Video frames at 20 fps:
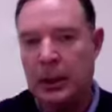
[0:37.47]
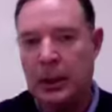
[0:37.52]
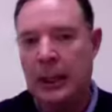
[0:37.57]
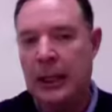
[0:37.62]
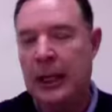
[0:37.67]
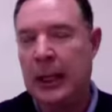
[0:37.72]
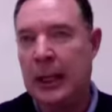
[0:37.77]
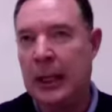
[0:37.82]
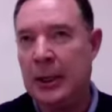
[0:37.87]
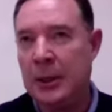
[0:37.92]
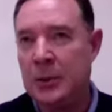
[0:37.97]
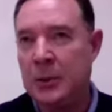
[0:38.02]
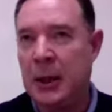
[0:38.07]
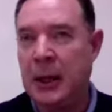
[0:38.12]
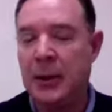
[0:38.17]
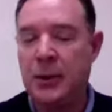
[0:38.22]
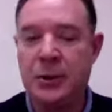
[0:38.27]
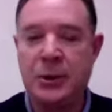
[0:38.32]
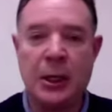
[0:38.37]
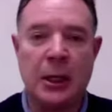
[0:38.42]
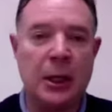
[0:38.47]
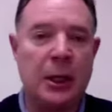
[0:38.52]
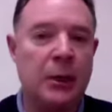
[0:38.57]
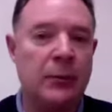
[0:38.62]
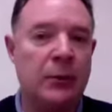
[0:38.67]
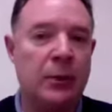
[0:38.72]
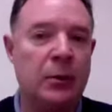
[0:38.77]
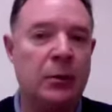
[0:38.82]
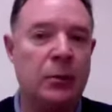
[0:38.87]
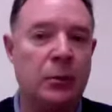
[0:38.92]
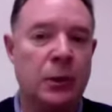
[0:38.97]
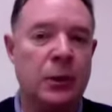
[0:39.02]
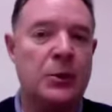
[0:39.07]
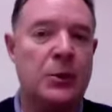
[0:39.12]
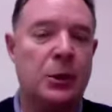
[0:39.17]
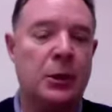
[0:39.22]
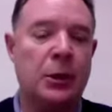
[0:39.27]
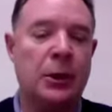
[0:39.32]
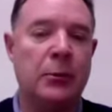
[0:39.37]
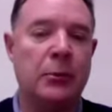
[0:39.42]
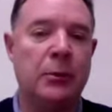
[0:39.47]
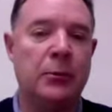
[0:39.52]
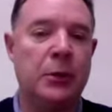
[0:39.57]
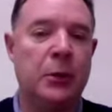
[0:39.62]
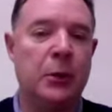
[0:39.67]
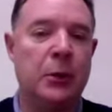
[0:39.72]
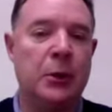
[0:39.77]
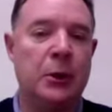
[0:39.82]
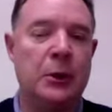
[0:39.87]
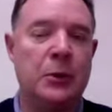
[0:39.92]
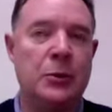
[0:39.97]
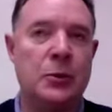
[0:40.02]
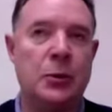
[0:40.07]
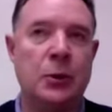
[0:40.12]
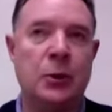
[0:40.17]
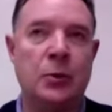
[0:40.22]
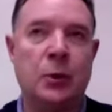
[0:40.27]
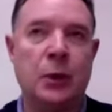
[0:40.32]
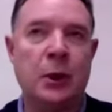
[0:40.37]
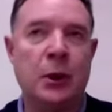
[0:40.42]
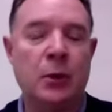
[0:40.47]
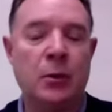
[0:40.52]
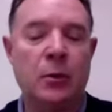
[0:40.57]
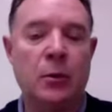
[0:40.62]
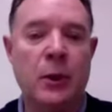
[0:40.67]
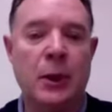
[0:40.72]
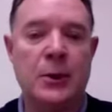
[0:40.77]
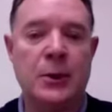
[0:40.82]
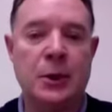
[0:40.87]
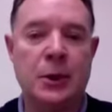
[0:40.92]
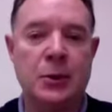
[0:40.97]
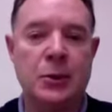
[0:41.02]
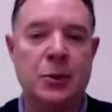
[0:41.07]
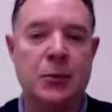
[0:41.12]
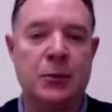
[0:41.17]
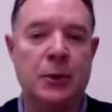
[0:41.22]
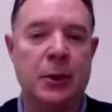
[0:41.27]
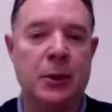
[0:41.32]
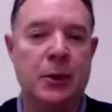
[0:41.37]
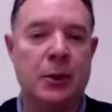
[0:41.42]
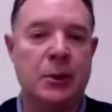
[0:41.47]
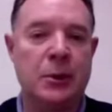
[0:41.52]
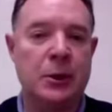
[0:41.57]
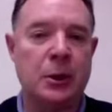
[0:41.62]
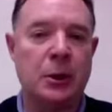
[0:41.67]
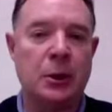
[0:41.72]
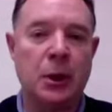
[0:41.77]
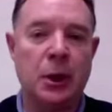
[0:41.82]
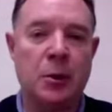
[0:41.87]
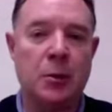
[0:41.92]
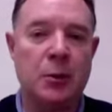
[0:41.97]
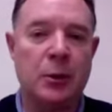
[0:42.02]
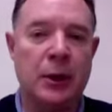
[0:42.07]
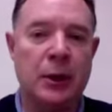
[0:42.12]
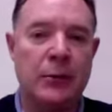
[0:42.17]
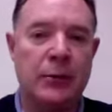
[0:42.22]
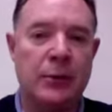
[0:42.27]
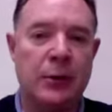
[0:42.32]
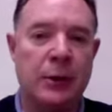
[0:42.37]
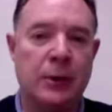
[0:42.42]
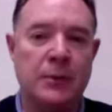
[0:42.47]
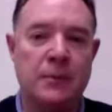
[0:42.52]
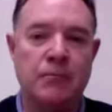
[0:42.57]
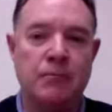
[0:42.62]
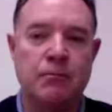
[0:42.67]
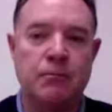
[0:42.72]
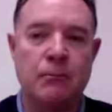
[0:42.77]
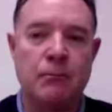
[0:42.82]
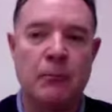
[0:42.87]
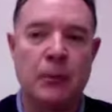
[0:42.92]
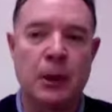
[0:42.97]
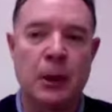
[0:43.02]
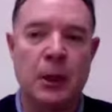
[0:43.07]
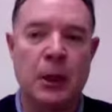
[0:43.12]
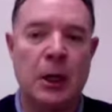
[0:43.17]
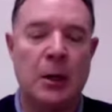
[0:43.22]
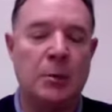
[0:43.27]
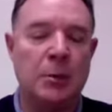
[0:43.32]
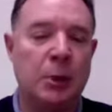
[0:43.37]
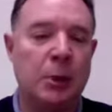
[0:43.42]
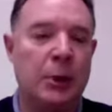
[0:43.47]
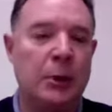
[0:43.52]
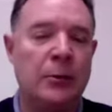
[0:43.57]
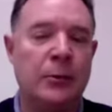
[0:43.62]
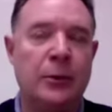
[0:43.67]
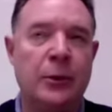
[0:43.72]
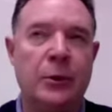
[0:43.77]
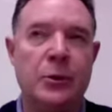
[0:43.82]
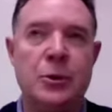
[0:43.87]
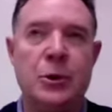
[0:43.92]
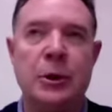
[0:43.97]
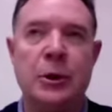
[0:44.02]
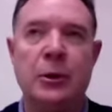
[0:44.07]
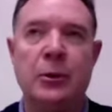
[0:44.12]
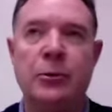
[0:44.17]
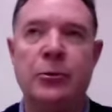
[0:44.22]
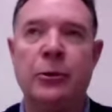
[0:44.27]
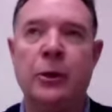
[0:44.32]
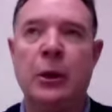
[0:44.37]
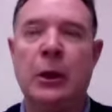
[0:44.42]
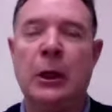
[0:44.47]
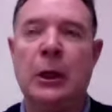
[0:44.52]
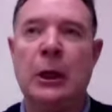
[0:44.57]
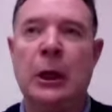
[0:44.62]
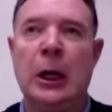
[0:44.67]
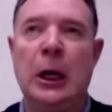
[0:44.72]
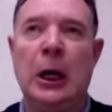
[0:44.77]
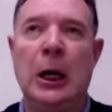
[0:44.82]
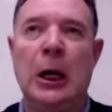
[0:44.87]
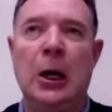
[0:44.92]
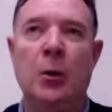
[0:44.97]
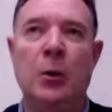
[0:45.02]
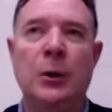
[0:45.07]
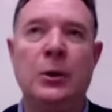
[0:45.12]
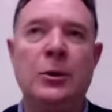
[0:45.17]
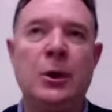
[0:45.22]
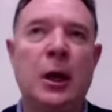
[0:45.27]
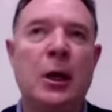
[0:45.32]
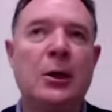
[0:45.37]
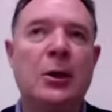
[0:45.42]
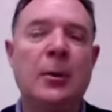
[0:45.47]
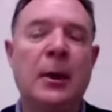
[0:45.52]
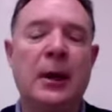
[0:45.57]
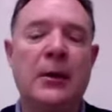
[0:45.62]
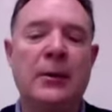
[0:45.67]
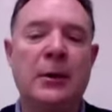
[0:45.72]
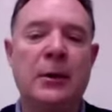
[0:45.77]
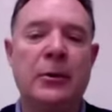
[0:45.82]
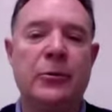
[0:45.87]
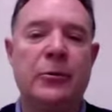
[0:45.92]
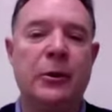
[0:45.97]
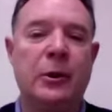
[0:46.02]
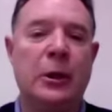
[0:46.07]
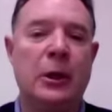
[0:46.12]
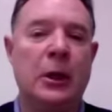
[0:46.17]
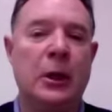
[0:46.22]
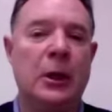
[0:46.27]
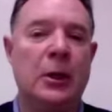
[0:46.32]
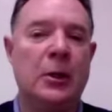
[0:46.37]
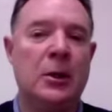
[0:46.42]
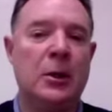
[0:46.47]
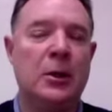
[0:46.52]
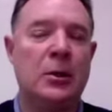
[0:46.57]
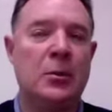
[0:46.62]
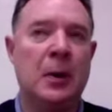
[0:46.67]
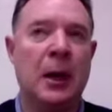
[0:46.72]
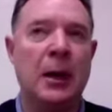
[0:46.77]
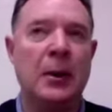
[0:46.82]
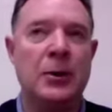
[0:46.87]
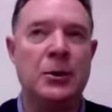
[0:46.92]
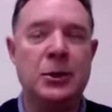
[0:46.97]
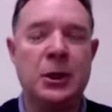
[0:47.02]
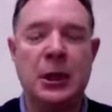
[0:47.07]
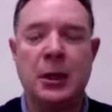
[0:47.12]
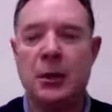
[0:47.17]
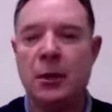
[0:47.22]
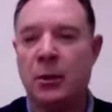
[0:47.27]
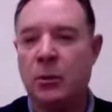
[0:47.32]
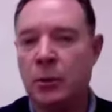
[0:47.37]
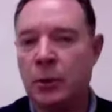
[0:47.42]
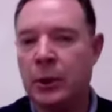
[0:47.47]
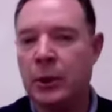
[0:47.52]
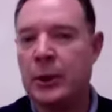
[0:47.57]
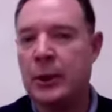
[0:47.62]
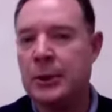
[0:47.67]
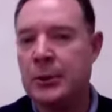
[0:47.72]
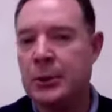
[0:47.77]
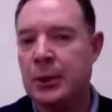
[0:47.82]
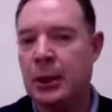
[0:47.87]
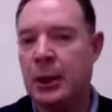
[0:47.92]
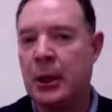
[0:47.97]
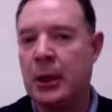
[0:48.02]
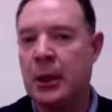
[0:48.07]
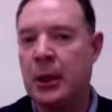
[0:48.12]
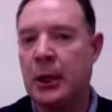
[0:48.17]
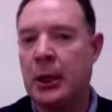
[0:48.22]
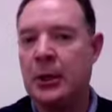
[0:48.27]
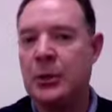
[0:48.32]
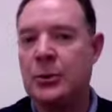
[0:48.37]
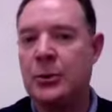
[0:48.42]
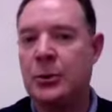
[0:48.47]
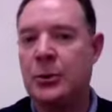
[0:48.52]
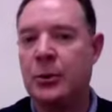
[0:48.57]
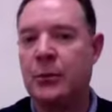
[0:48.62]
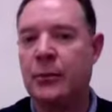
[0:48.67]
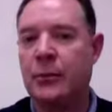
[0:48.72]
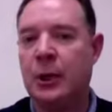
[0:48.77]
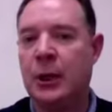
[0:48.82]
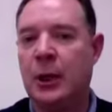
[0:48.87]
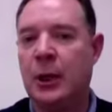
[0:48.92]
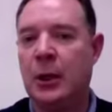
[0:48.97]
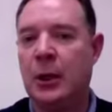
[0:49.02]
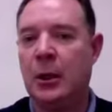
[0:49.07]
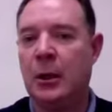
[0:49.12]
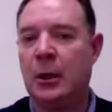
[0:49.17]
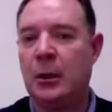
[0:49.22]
And it's my understanding, even in recently reviewing this with one of the residents over there that's a club president, I believe she is, we talked about this, and again, it's my understanding there really is not any sort of a,